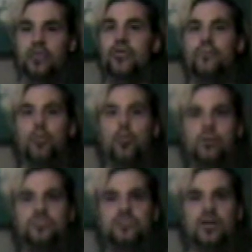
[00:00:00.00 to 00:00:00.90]
a lot of
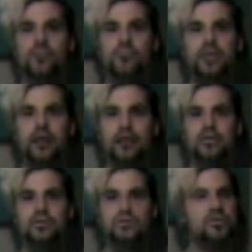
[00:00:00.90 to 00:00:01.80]
important stuff
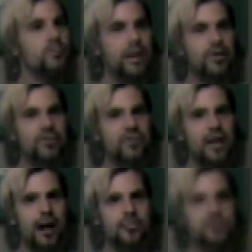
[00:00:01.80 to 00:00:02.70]
because the baby of the
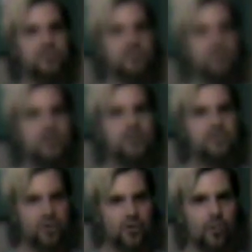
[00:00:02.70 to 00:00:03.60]
house,
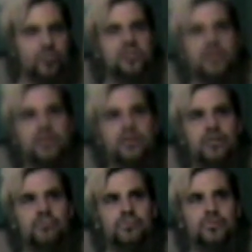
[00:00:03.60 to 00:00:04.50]
Scourge,
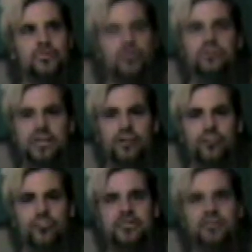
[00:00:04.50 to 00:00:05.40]
he turned
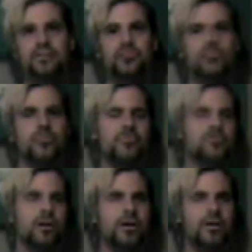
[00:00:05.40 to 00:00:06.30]
ten recently, so we've been
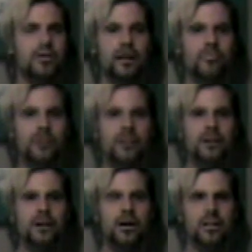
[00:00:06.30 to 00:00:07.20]
trying to make a lot,
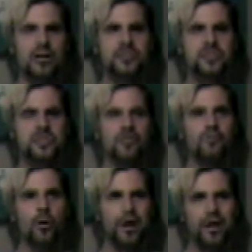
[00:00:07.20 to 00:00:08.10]
a lot of stuff
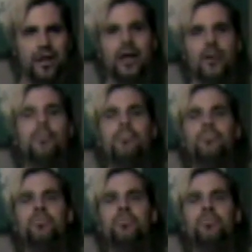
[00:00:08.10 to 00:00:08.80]
more about him.